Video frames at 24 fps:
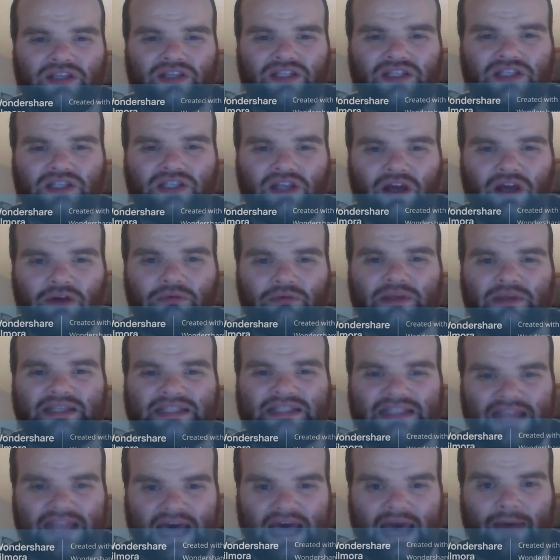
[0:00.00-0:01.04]
slow
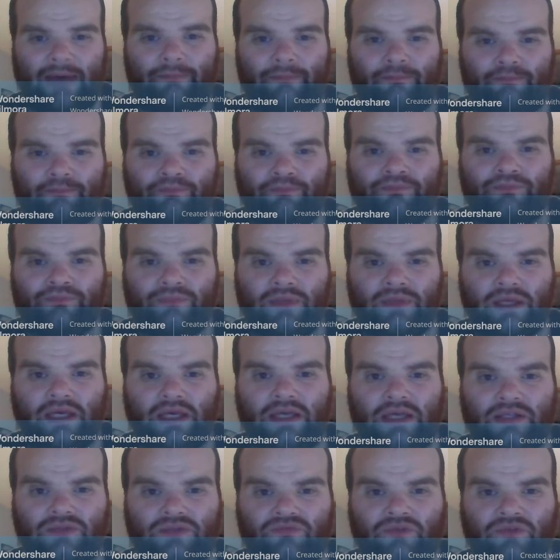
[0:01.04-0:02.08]
is them.
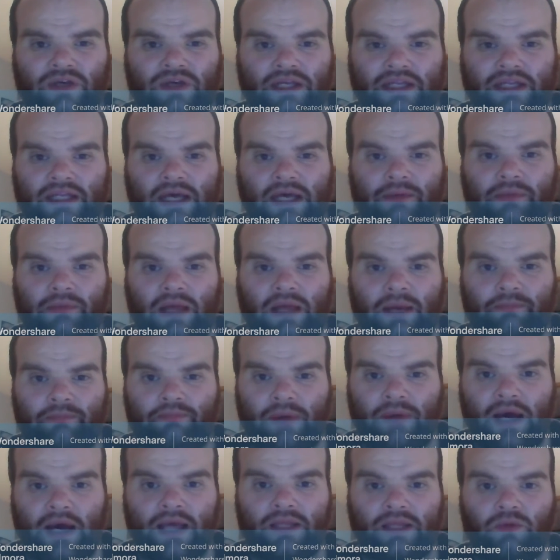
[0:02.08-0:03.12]
It's really them.
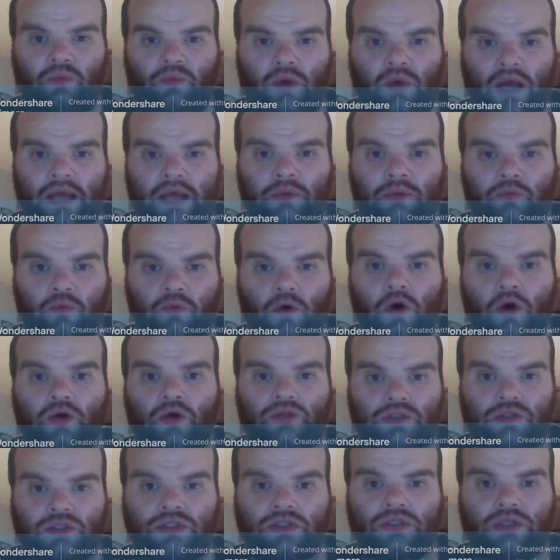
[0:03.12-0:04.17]
Like, By the Way
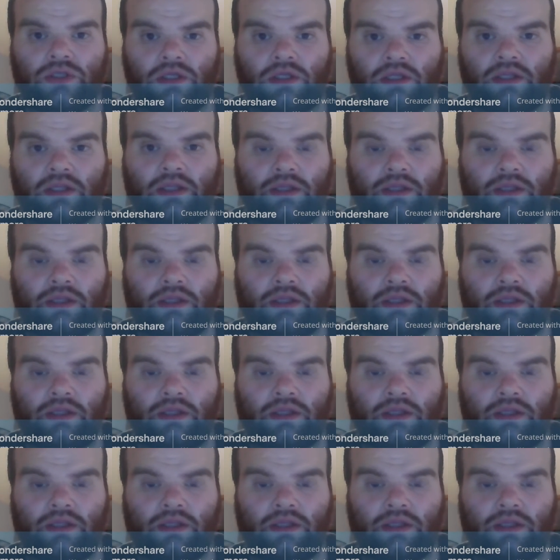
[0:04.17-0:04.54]
was